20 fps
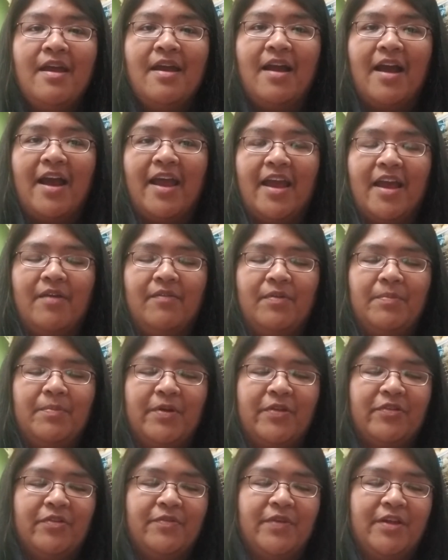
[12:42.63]
I have a
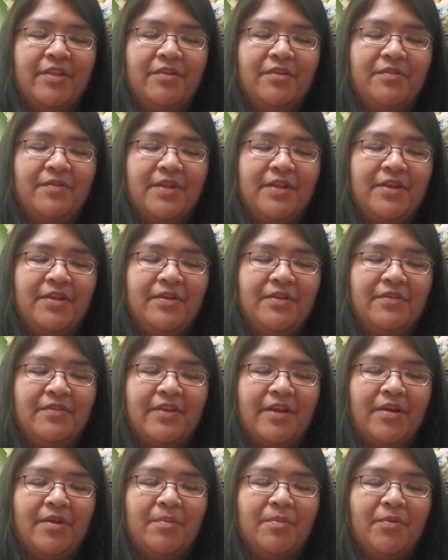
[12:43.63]
bunch of other videos
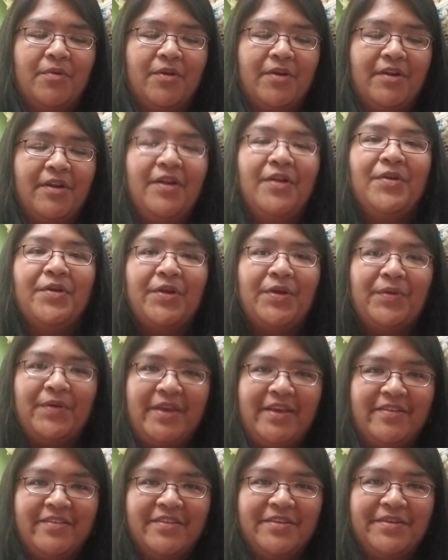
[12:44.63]
that are more
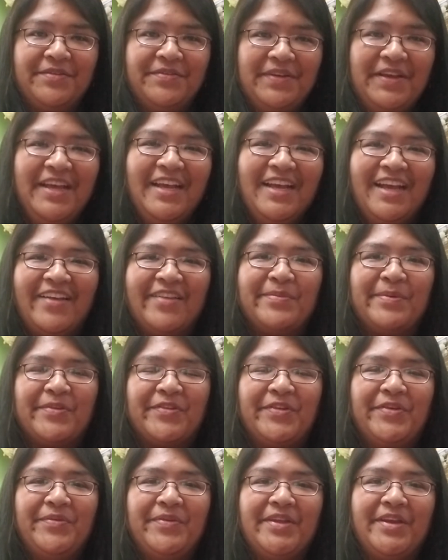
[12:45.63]
cohesive,
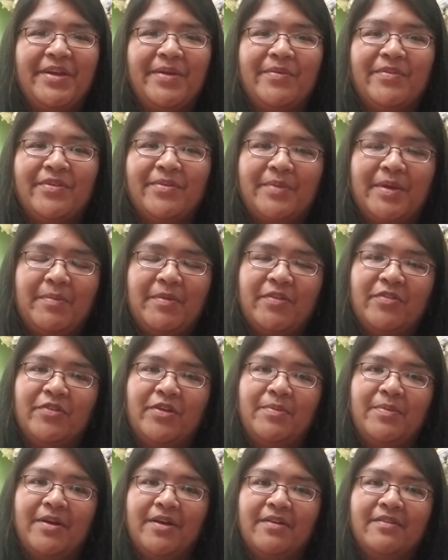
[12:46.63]
especially when it comes to my mystery
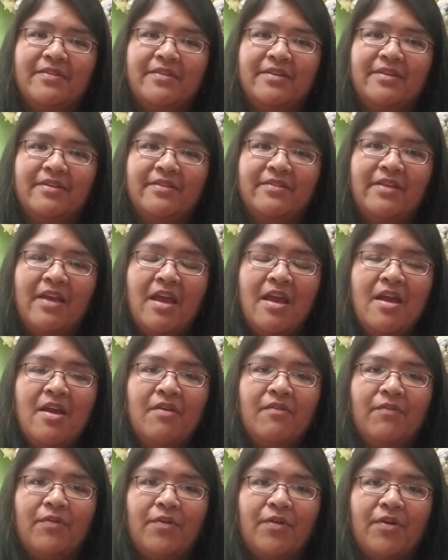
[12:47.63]
boxes
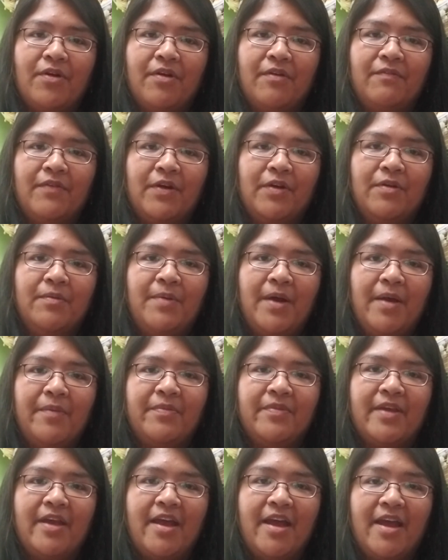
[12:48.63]
for Funko Pops
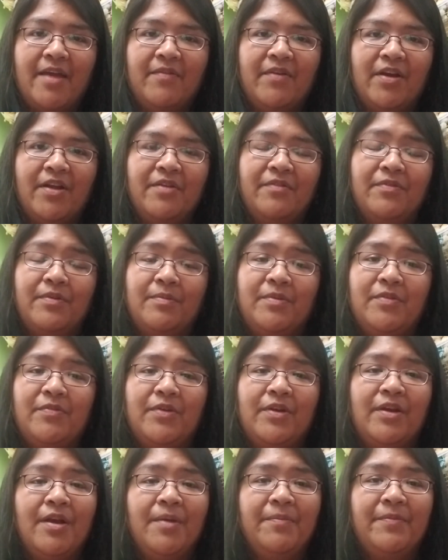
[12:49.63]
that I've gotten from
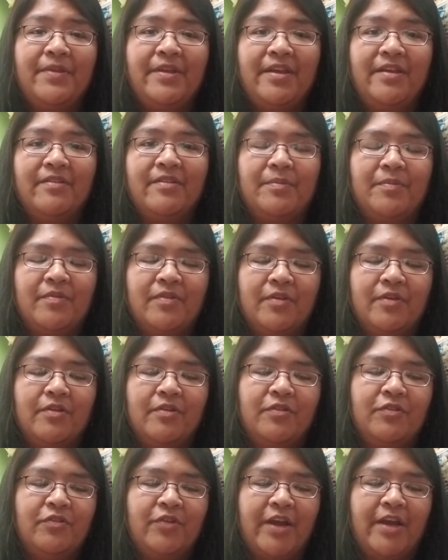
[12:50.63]
different companies. I'm
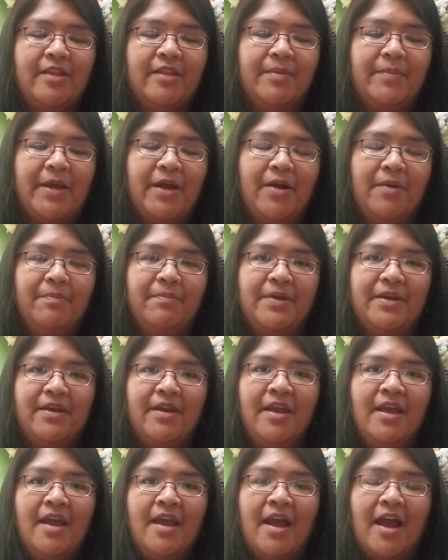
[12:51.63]
still trying them out, but
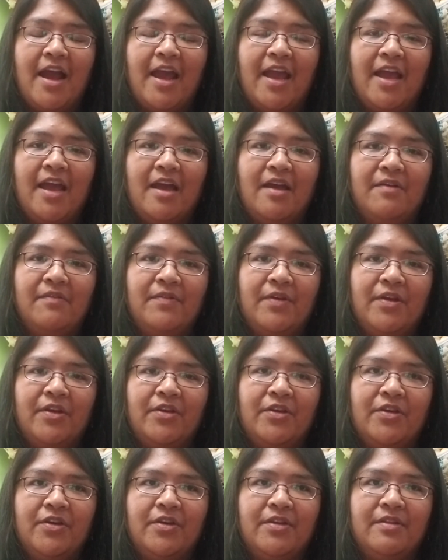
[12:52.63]
I have a
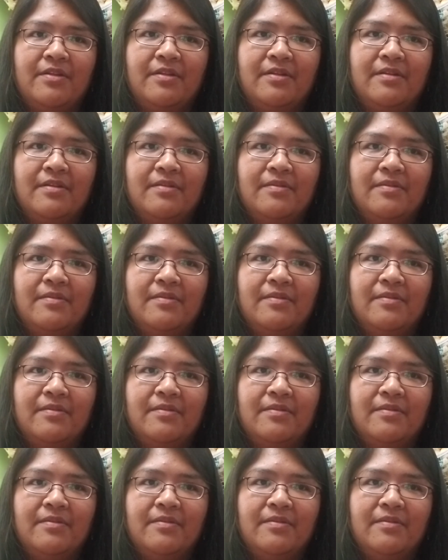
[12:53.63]
good